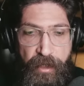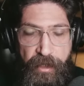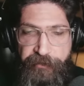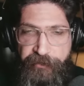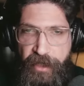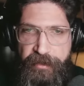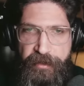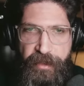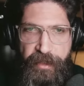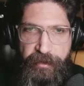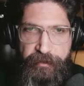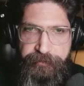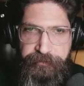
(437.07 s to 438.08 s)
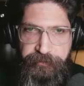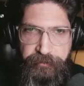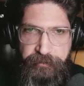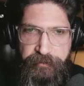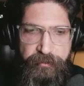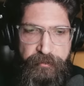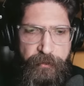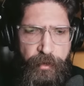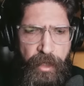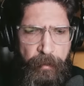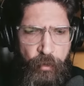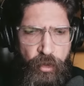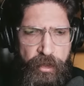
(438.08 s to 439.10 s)
On Saturday,
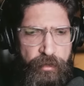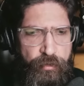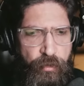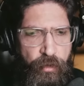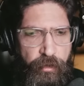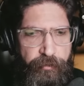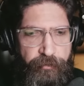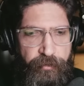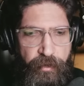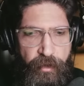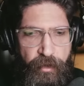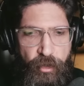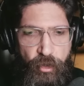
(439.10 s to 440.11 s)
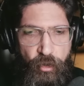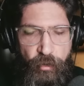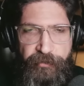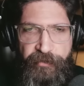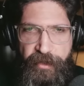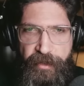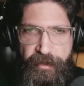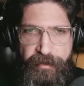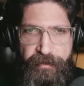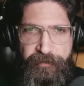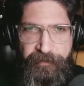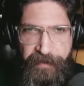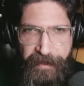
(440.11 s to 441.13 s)
I'm going to host Jose
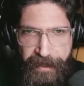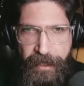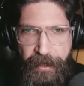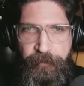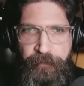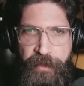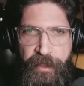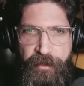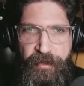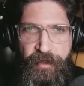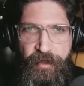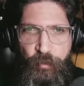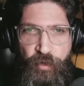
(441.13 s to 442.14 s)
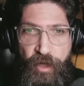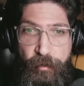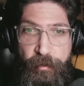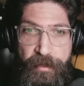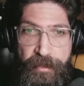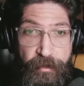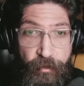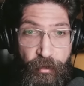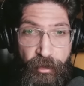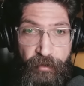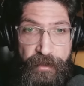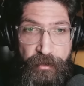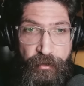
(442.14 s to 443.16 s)
Vega. Probably you
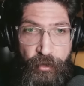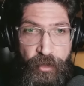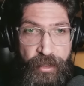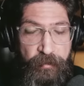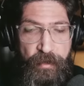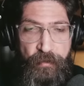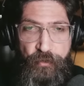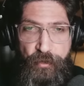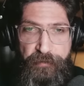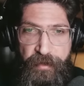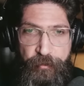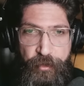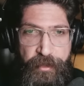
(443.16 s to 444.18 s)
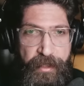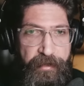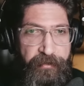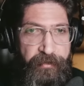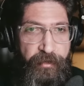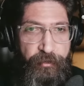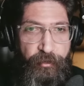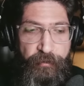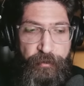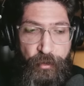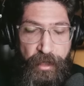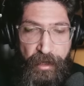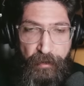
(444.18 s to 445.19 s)
already know him if you're from the United States or
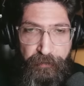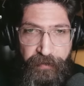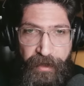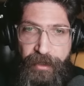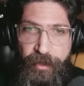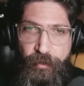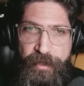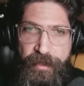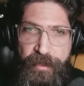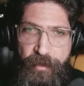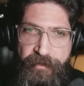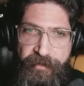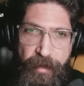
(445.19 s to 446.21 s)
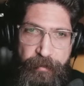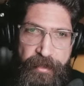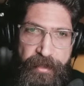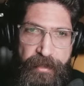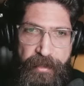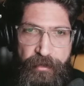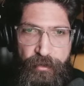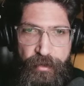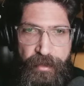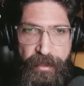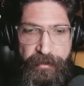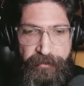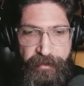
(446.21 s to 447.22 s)
you are following what's happening in the
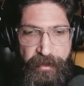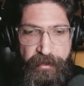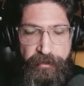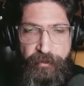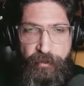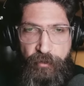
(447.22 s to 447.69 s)
United States.